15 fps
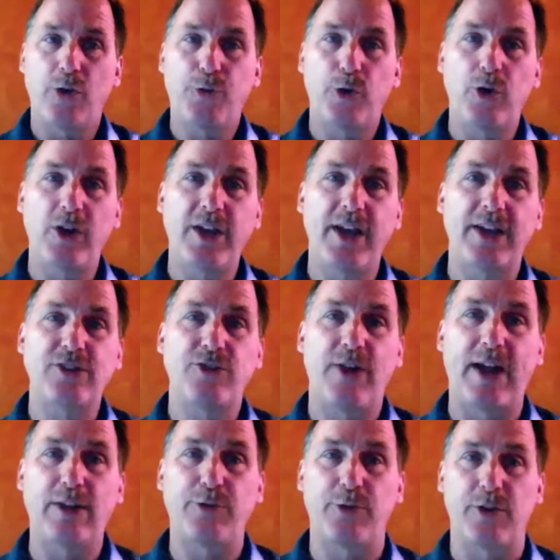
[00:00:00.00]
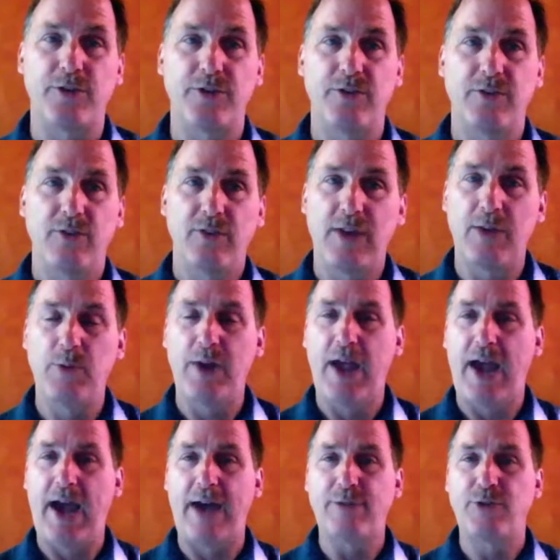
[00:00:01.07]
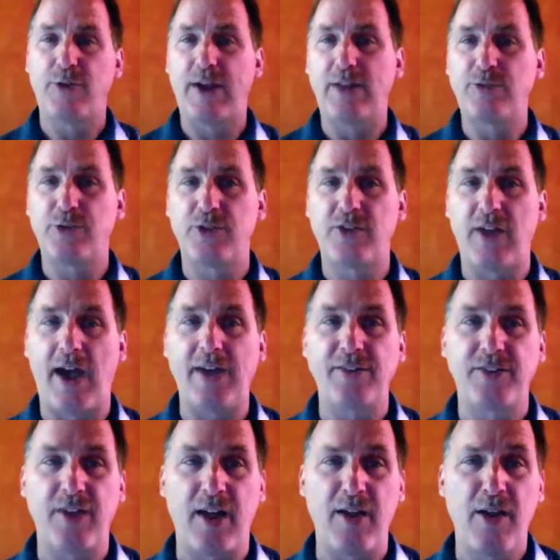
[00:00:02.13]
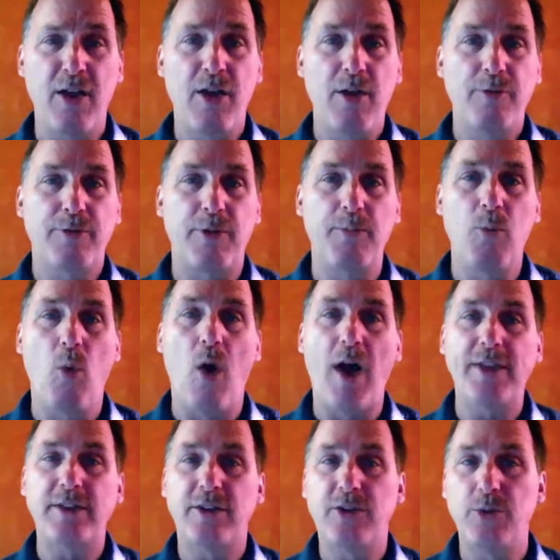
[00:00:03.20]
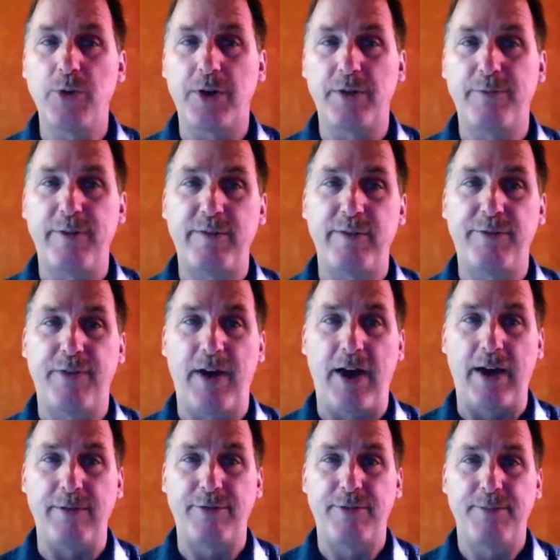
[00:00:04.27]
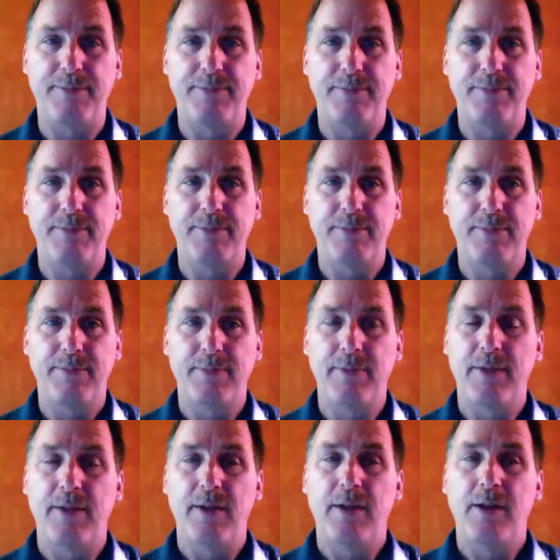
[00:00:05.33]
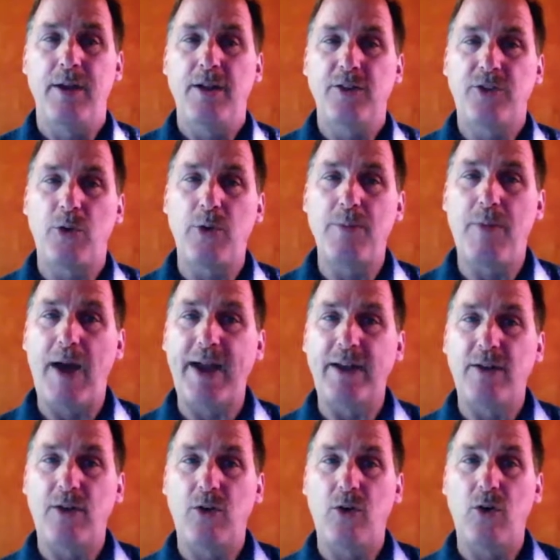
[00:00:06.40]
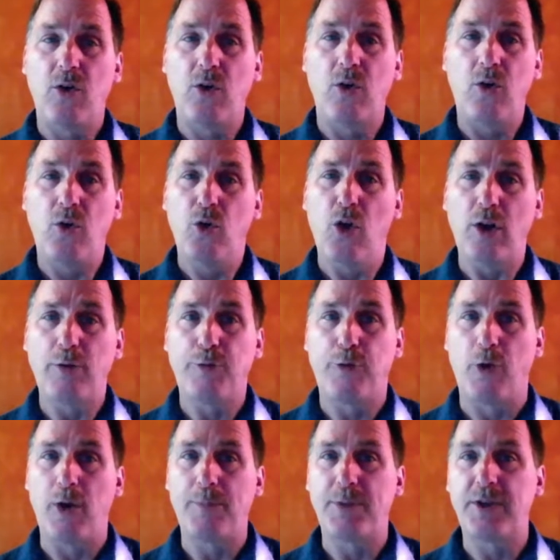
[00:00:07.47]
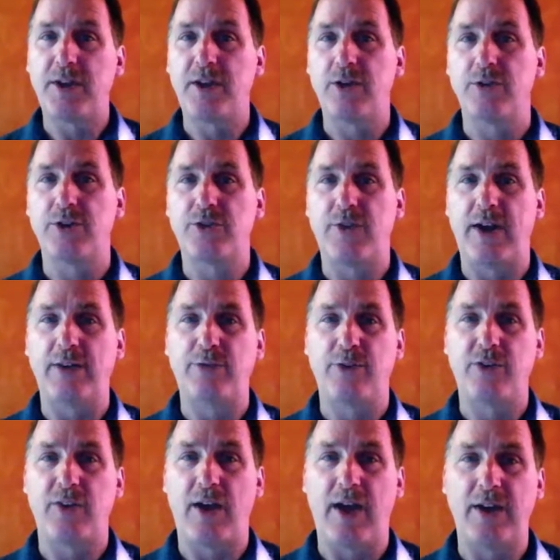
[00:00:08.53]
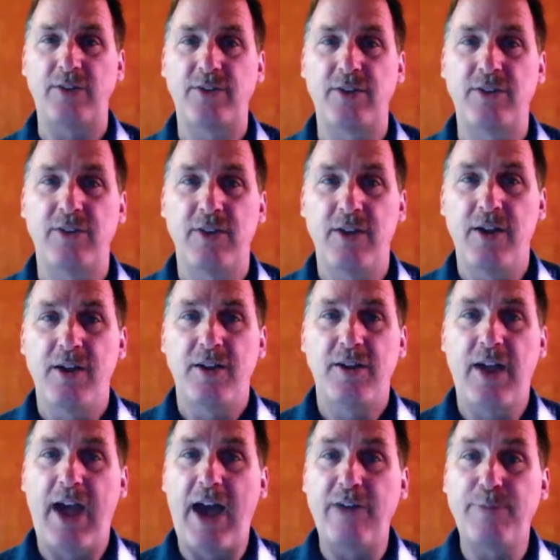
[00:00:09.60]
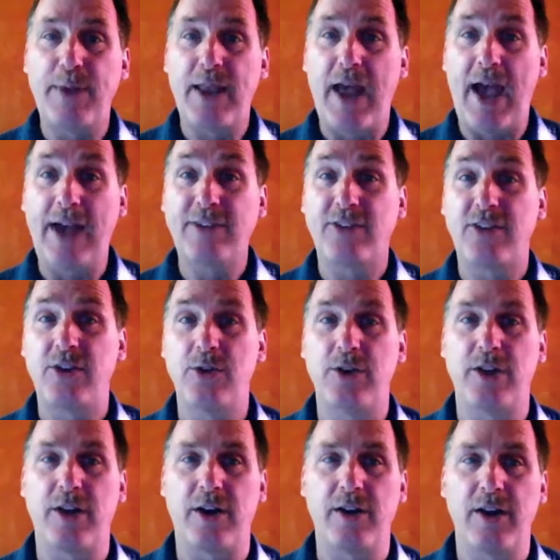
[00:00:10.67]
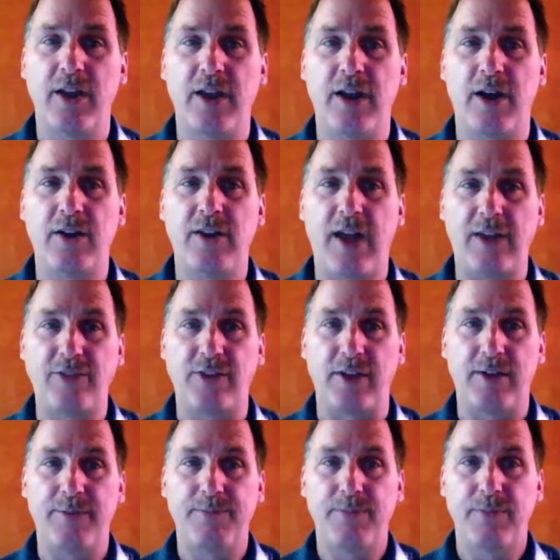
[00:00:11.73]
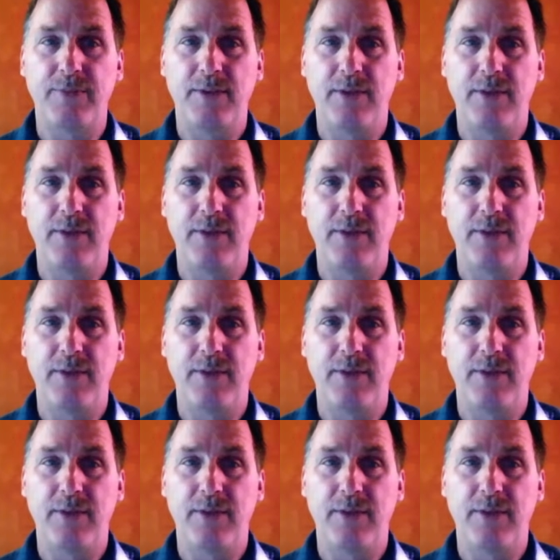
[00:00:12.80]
So if we're looking at transfers, and we have transfer sizes from 1 to 255, so we might look for particular transfer sizes to have been executed in our testing.